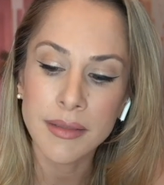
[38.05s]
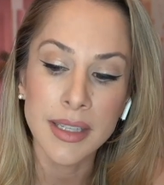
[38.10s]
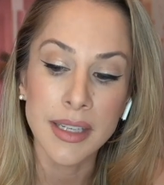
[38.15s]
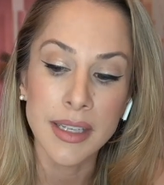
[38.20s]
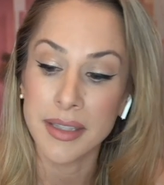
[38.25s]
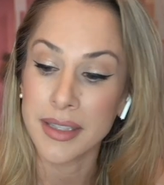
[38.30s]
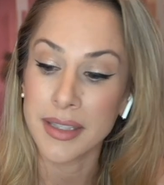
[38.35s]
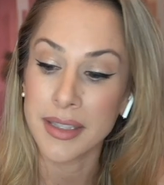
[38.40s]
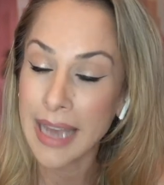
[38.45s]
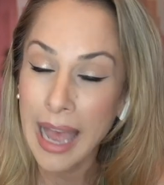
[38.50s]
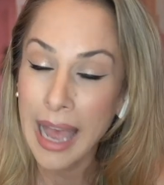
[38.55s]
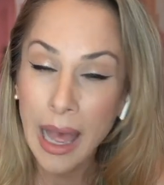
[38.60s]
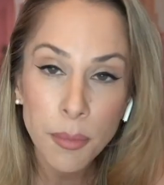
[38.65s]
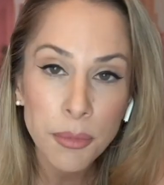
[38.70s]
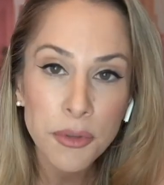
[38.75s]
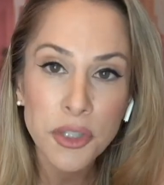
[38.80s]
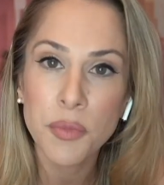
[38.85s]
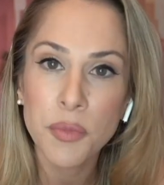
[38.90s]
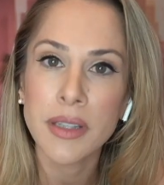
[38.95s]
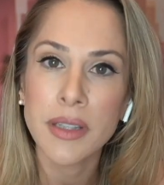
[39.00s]
the
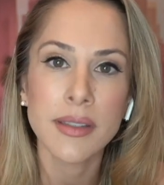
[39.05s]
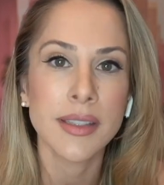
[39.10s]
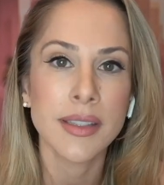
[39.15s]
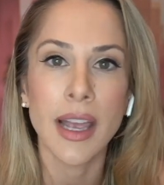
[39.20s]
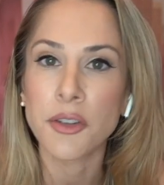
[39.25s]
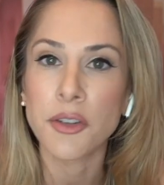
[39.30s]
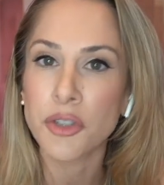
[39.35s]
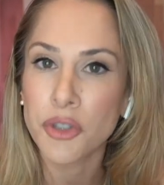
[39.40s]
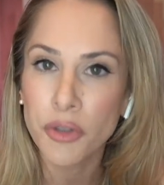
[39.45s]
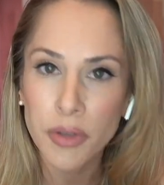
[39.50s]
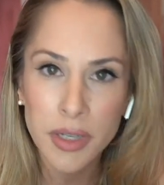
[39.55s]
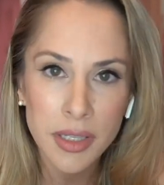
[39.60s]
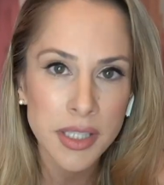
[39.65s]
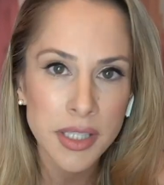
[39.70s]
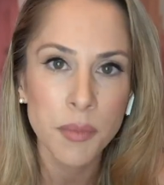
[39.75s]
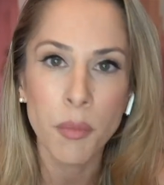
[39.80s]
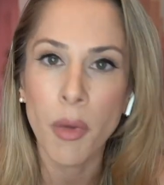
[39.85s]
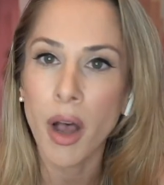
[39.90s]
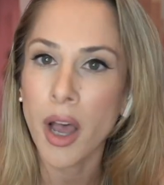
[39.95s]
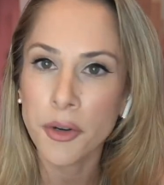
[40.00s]
establishment,
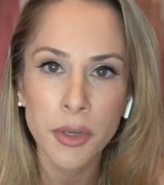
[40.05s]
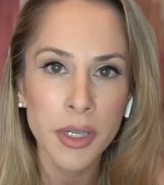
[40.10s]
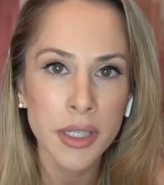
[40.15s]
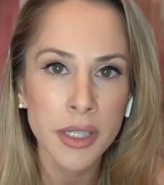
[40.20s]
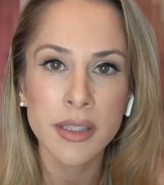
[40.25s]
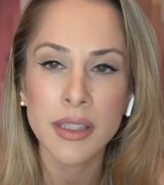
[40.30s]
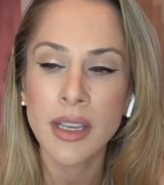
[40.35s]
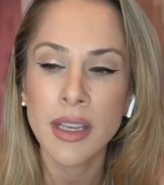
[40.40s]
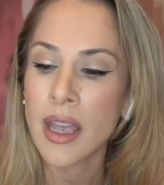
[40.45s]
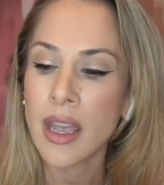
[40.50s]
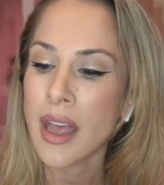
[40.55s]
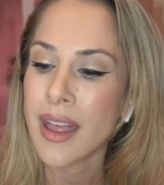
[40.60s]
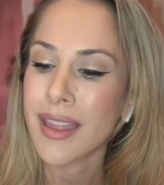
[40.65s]
centrists, moderates,